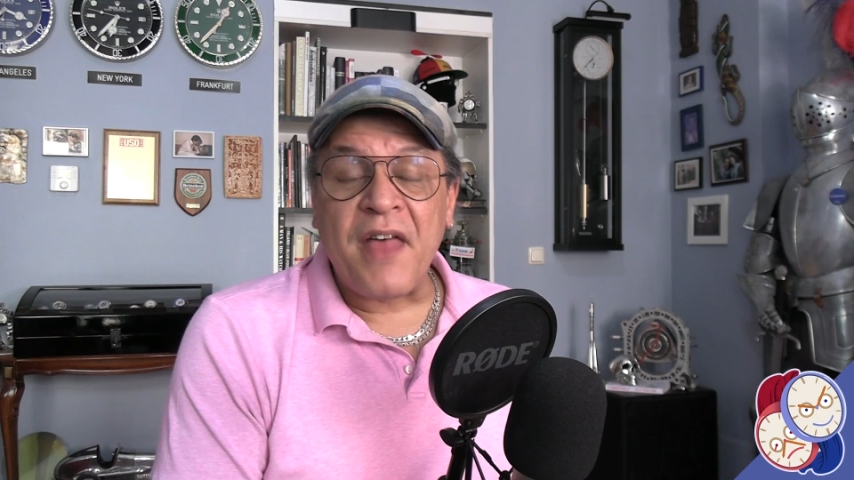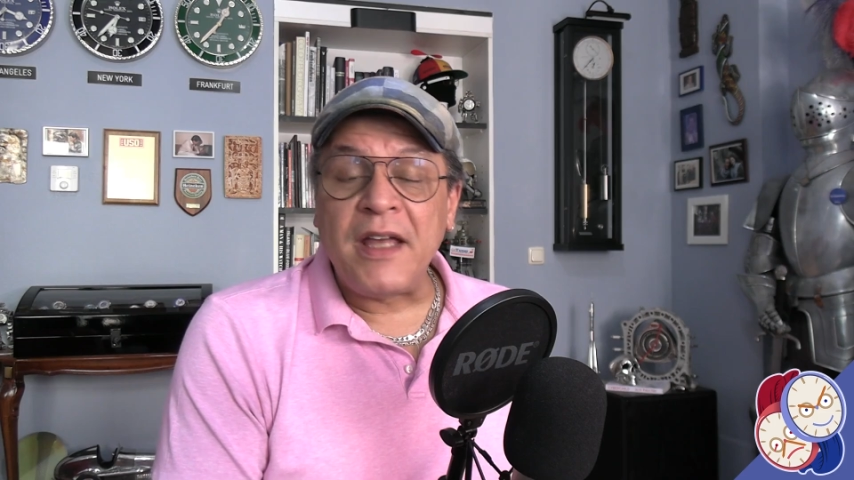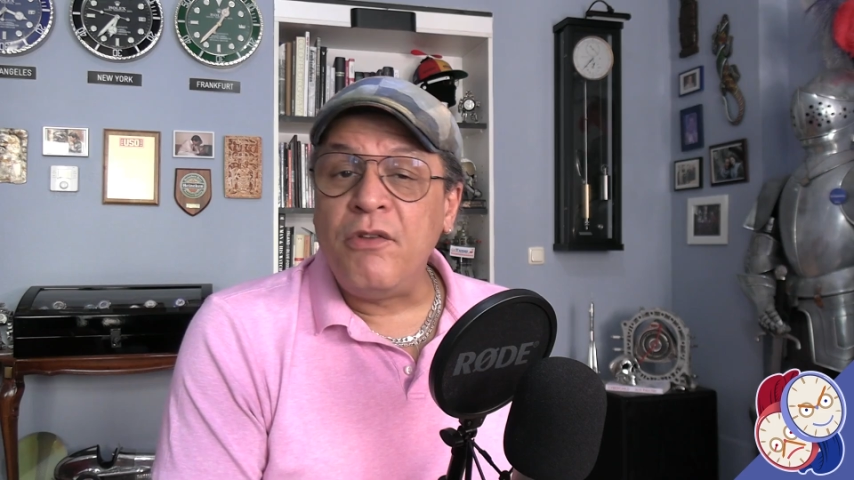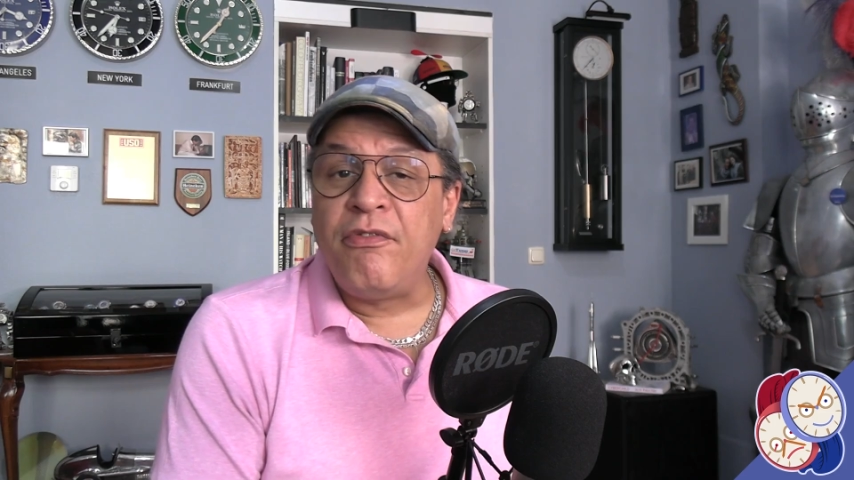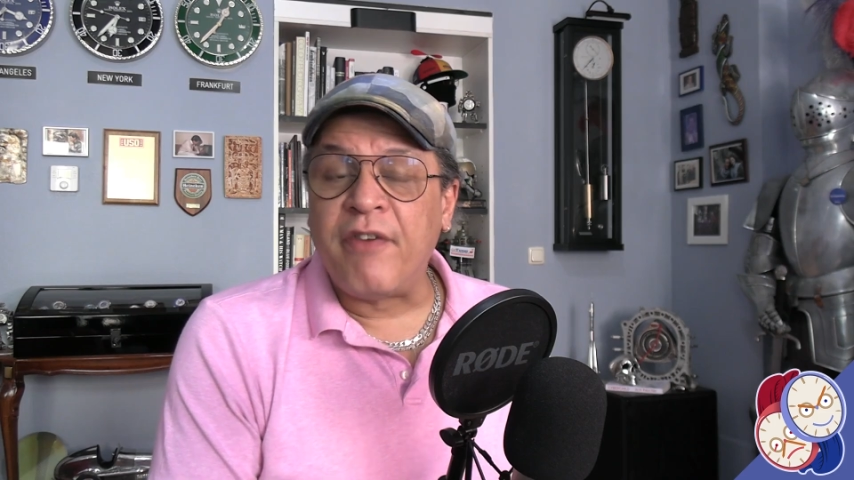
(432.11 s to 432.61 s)

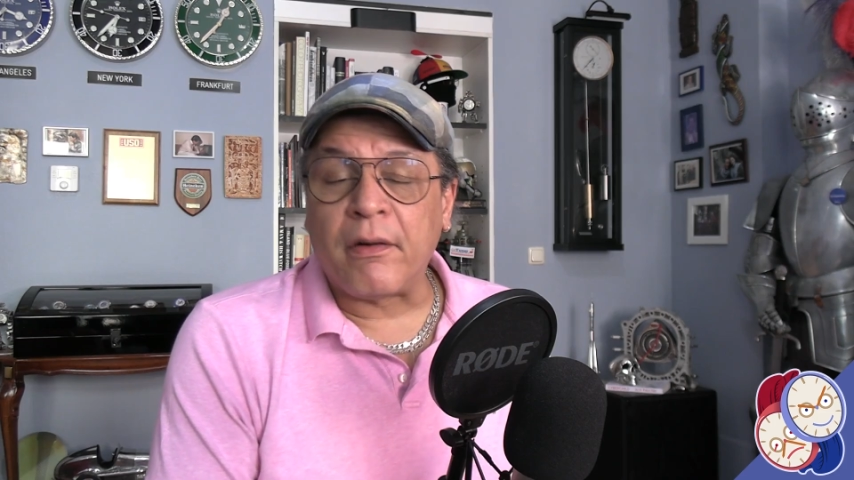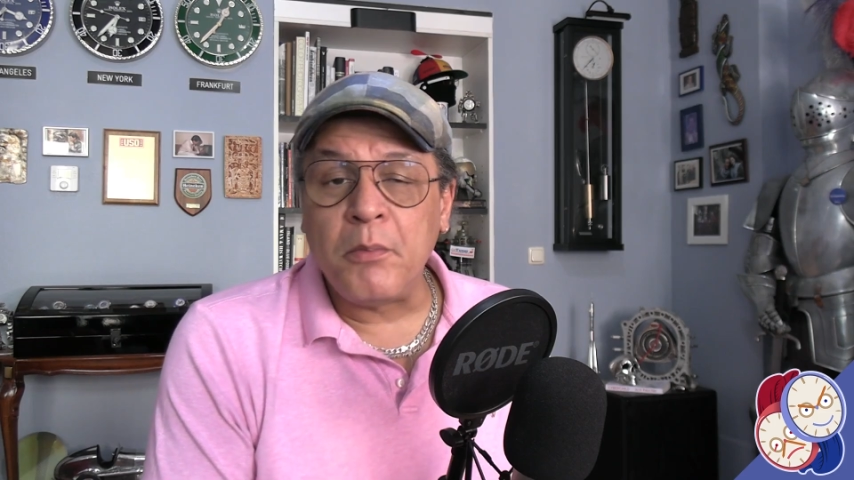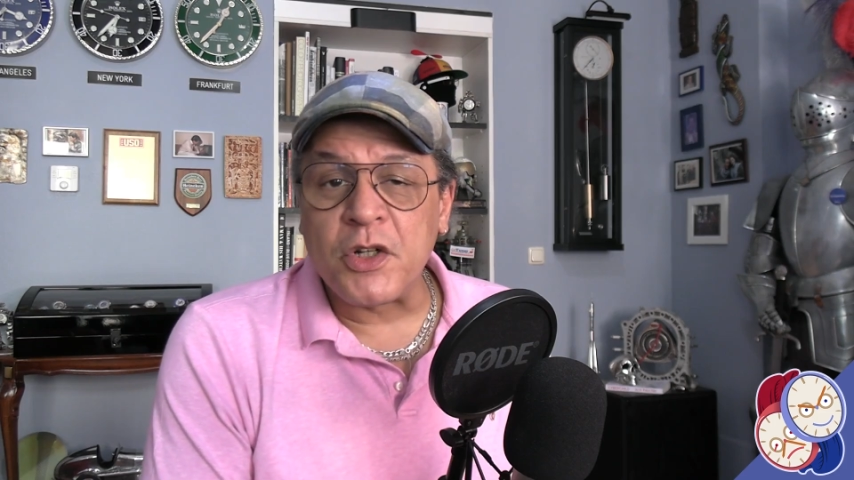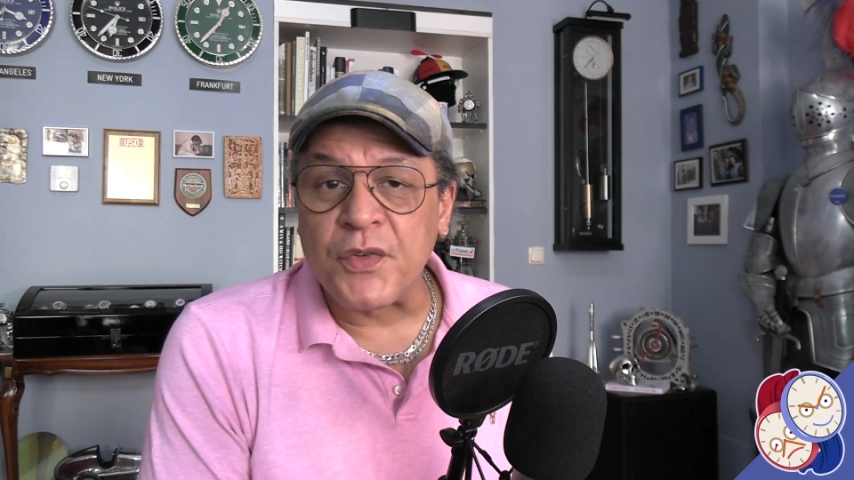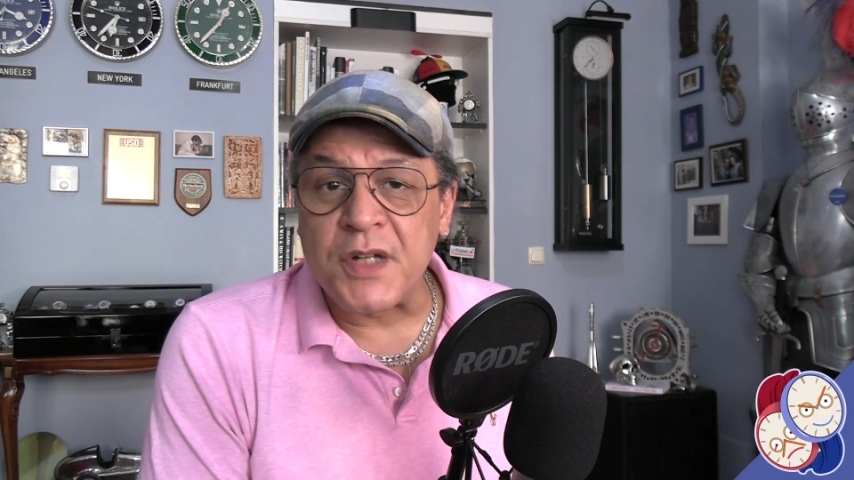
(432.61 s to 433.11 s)
Thank you
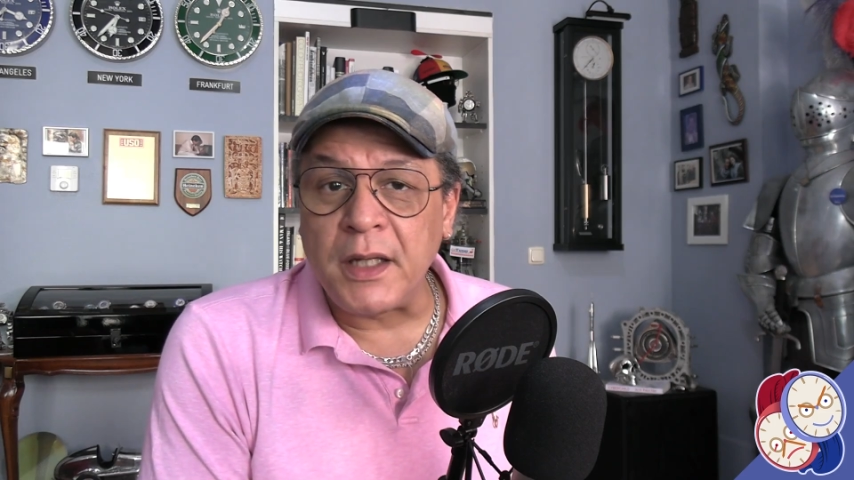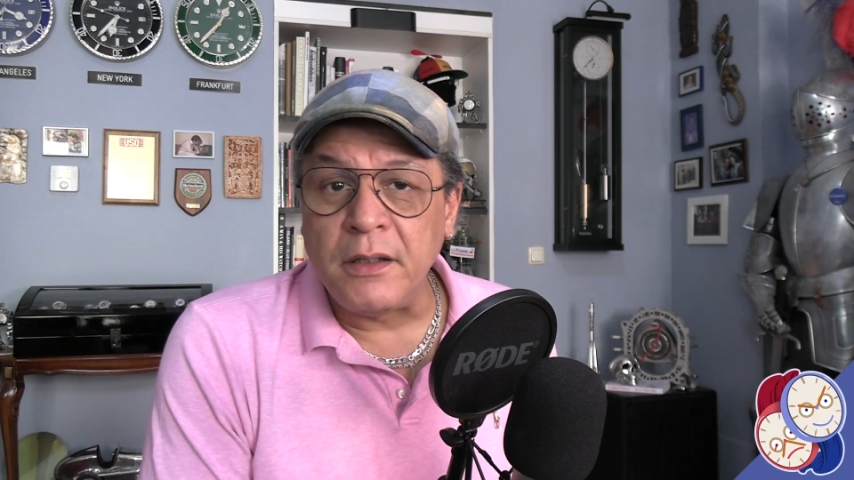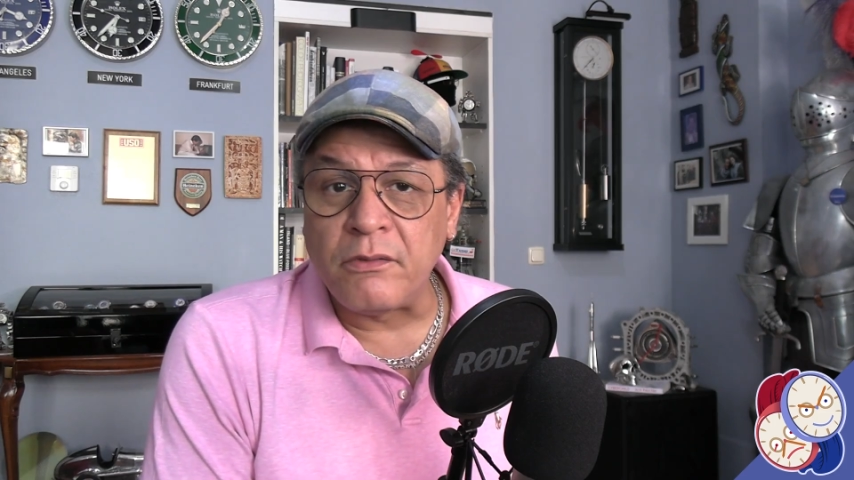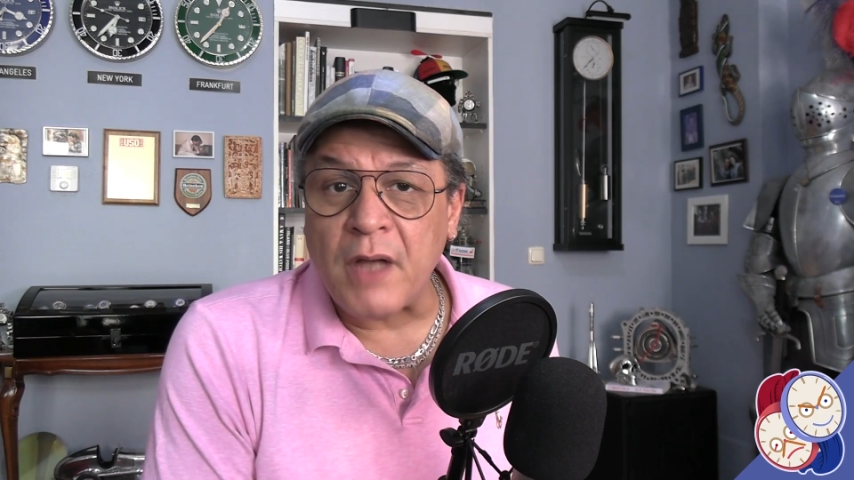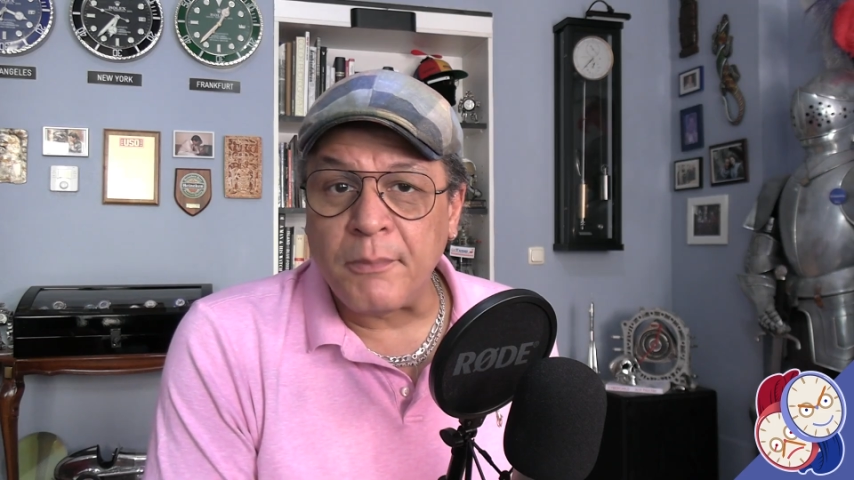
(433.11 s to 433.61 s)
very much for
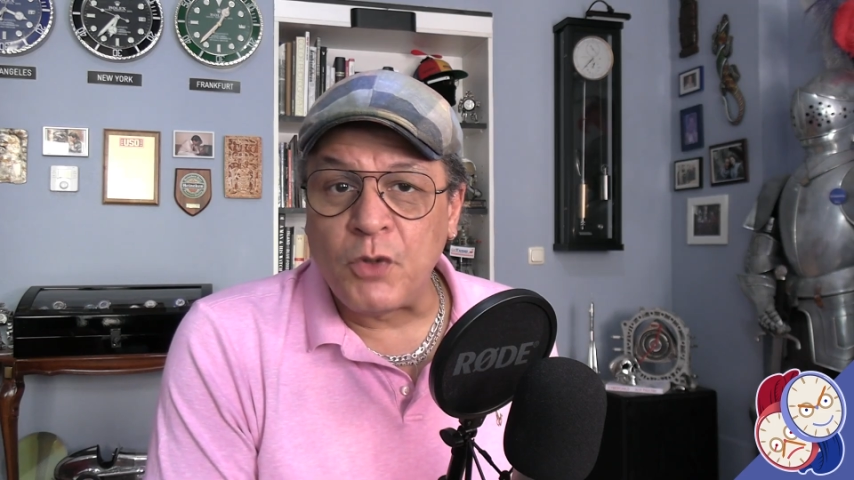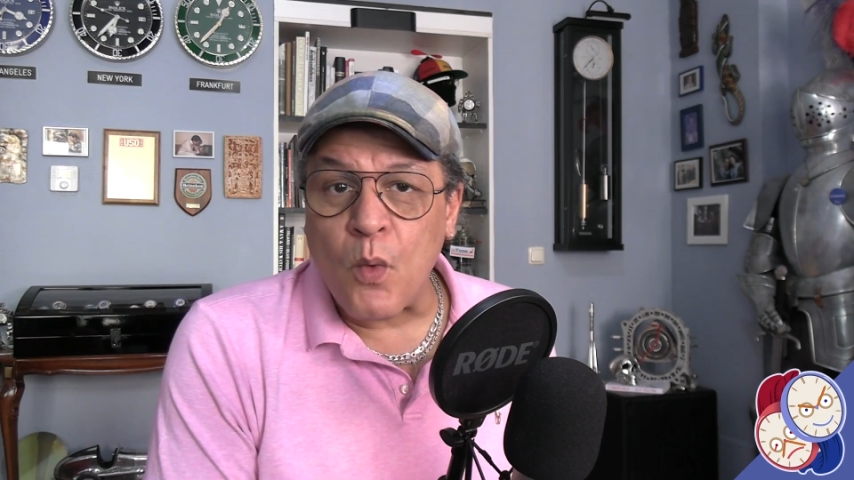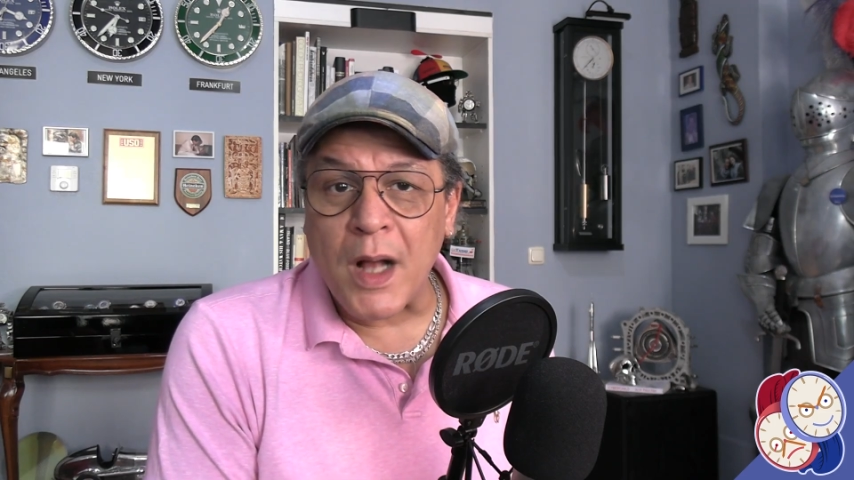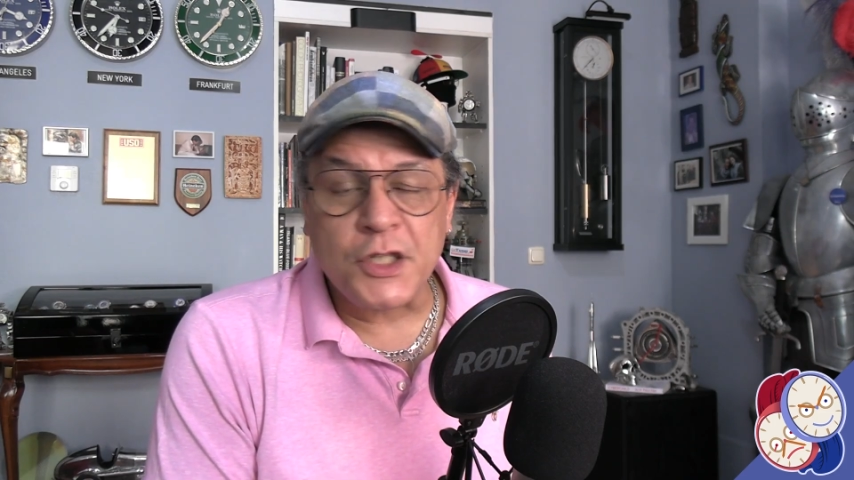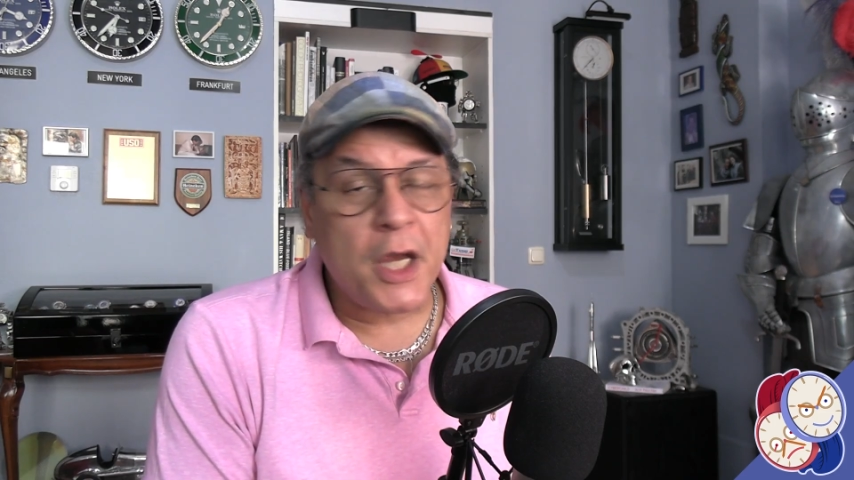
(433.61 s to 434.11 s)
taking the time to
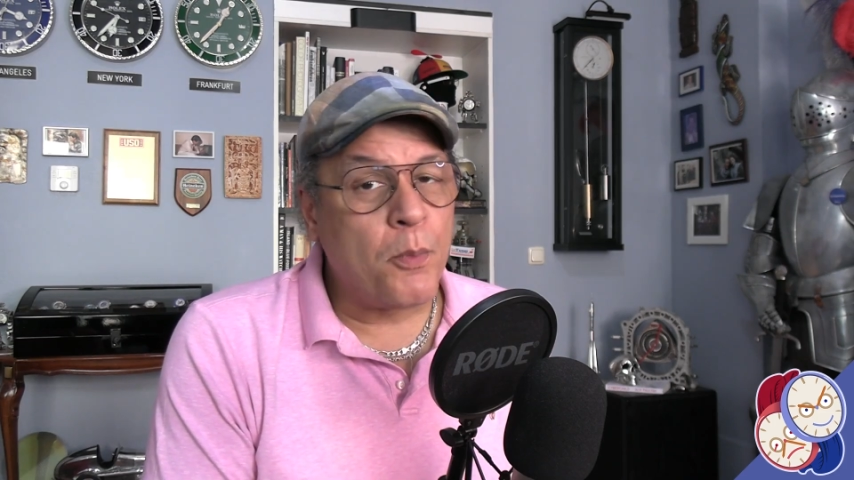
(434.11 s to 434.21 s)
watch.